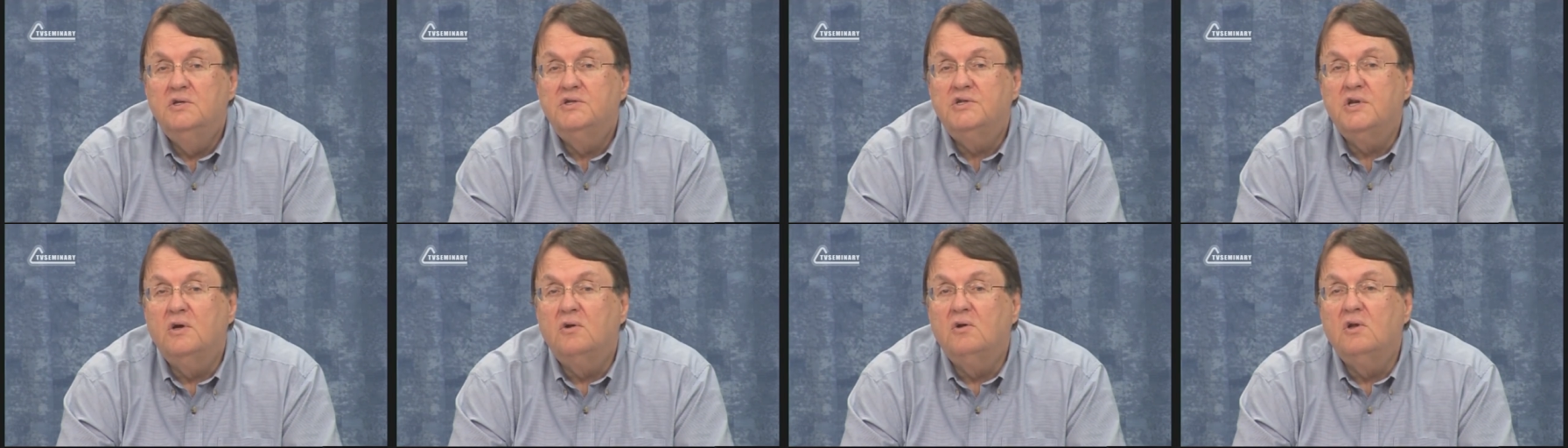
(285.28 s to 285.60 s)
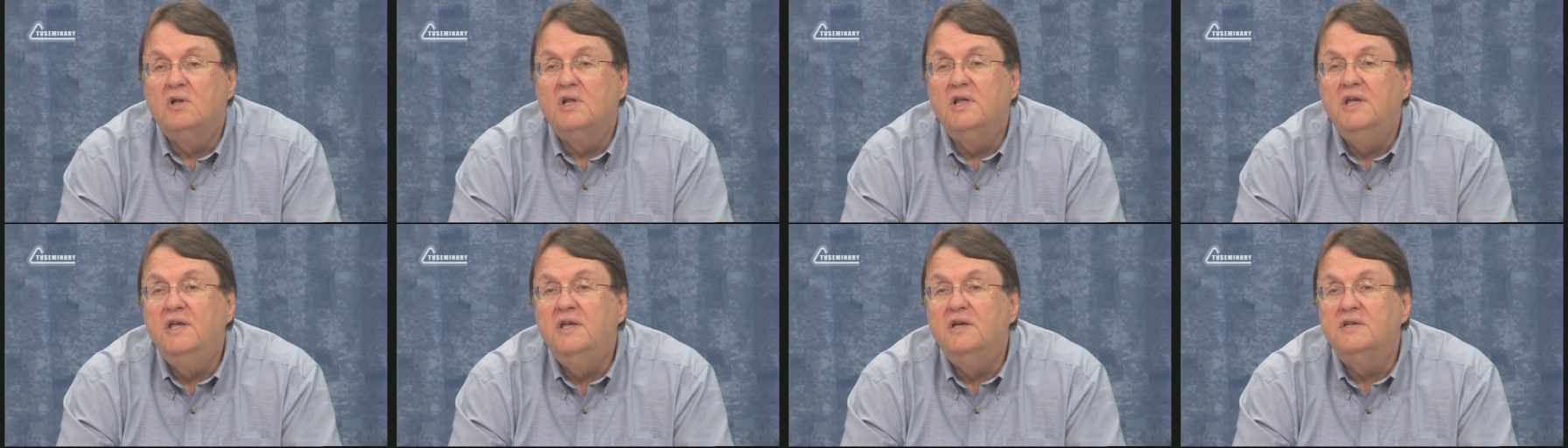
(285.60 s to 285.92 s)
So
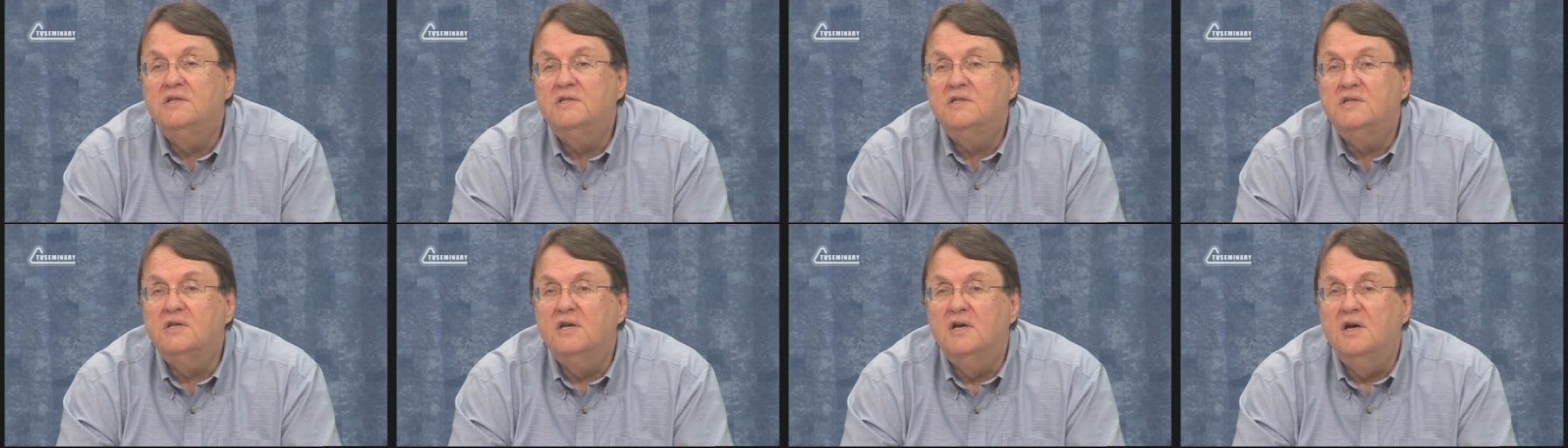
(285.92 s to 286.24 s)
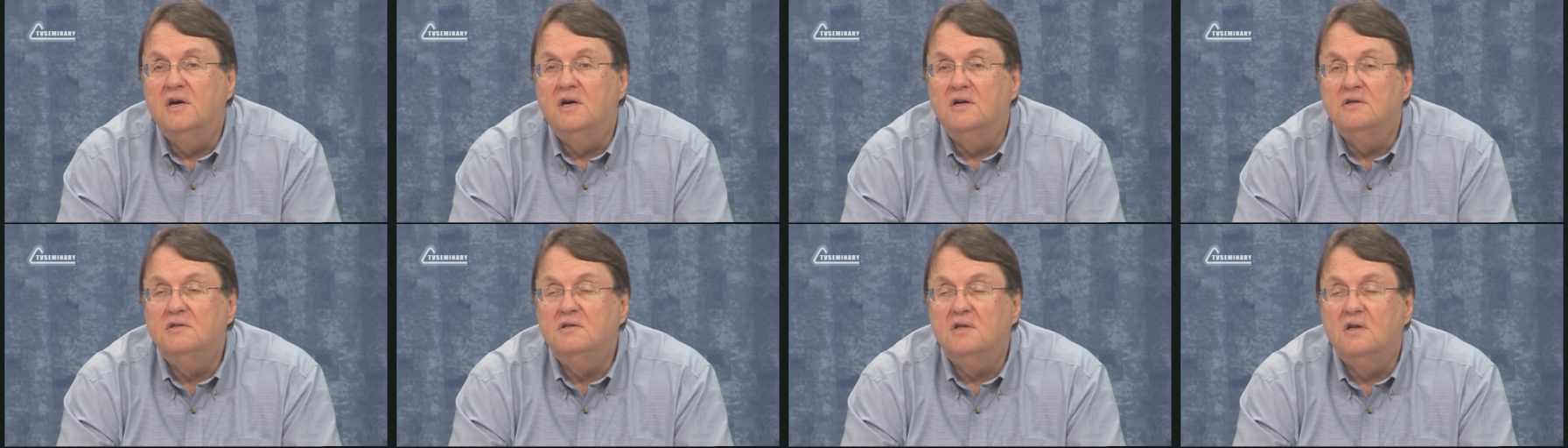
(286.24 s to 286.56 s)
Leah
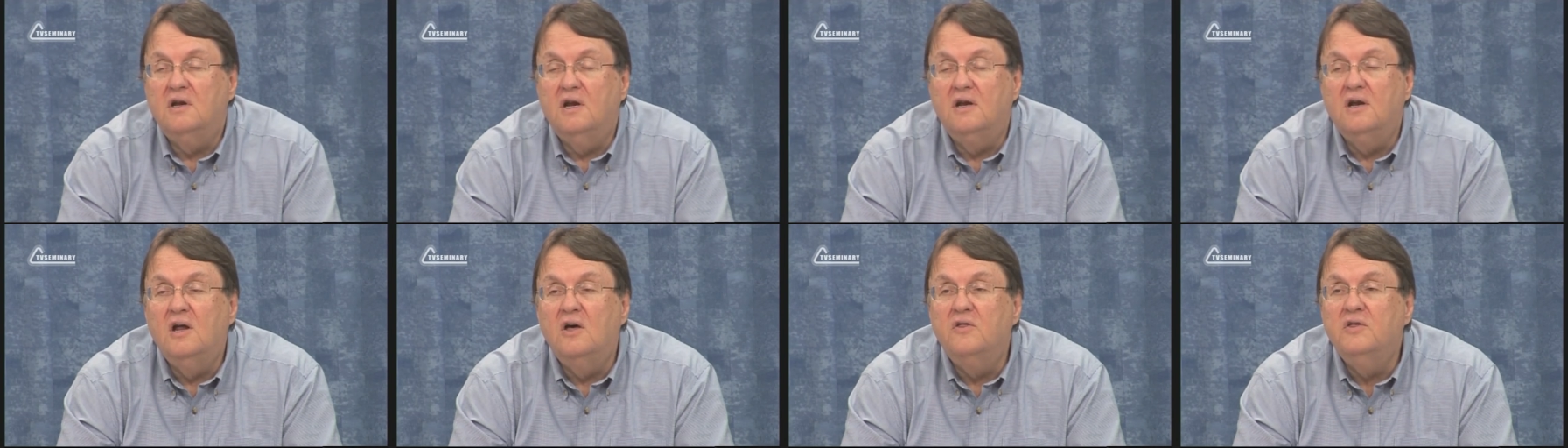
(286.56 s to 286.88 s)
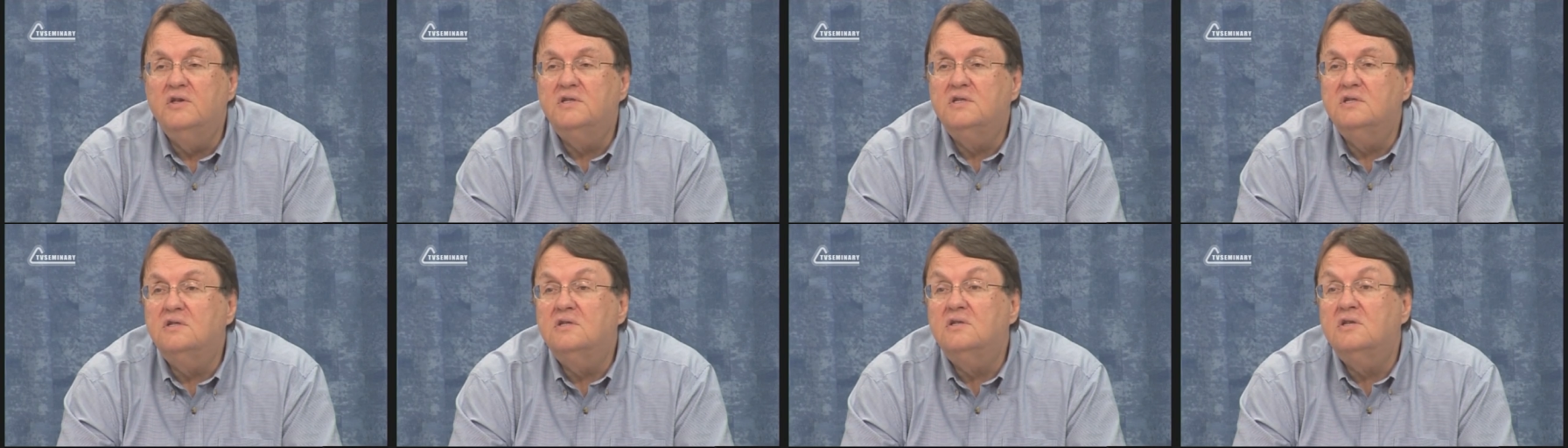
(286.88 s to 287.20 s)
says, and I
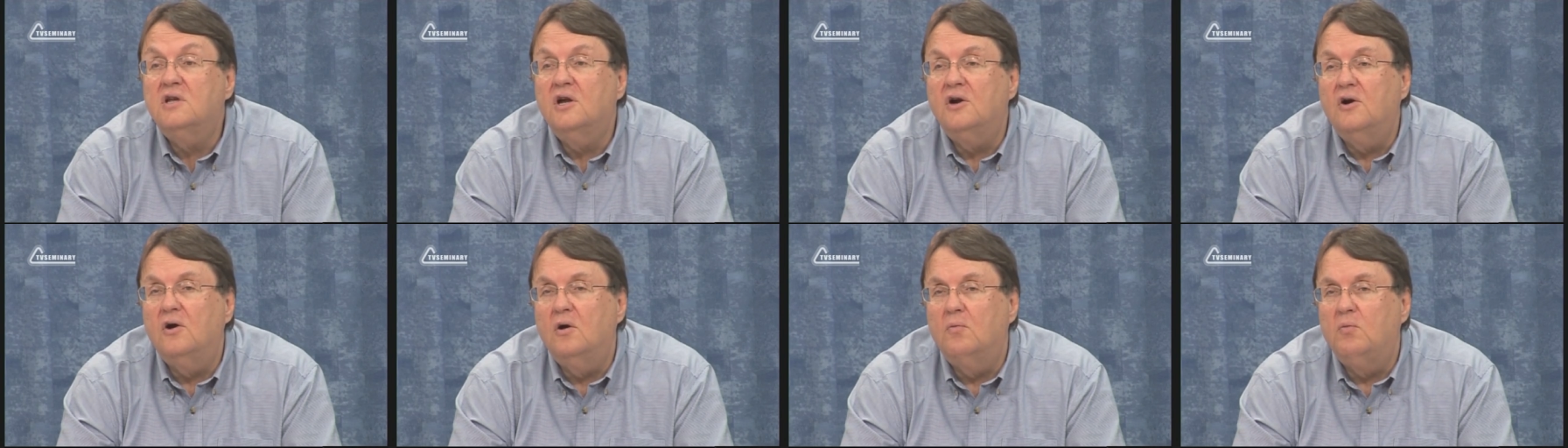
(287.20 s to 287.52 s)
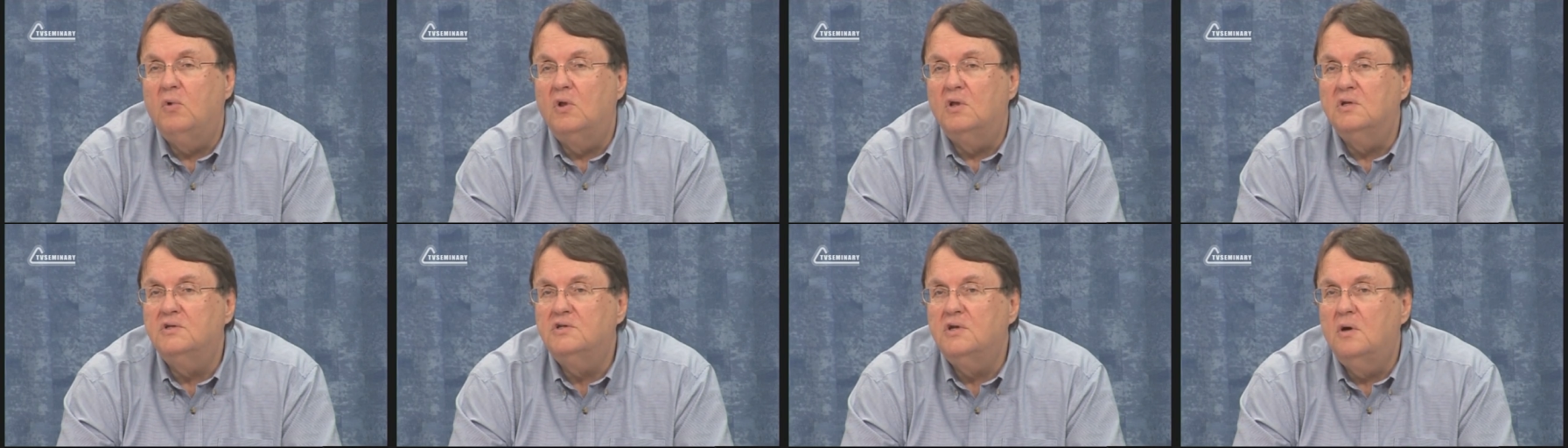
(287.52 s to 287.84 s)
know this is
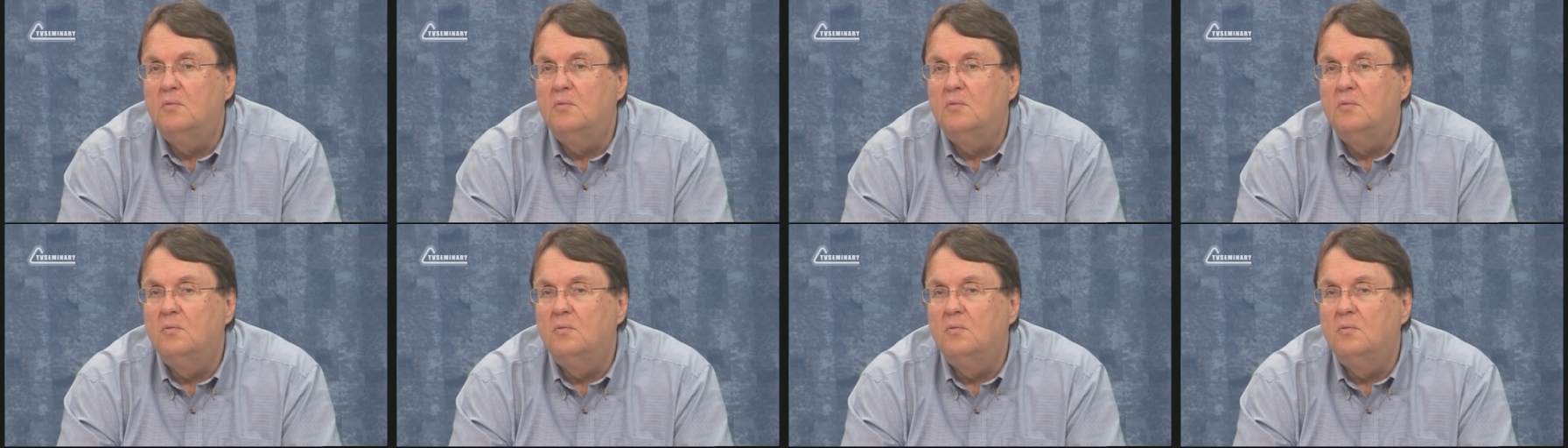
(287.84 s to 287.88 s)
terrible,